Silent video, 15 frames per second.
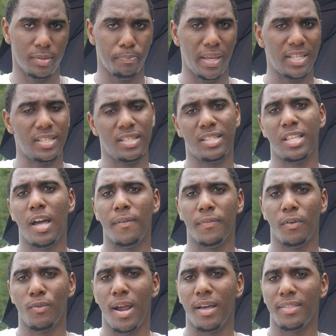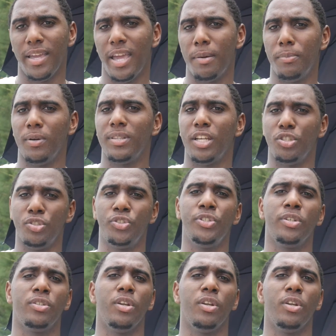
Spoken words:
basic stuff around the airport that you should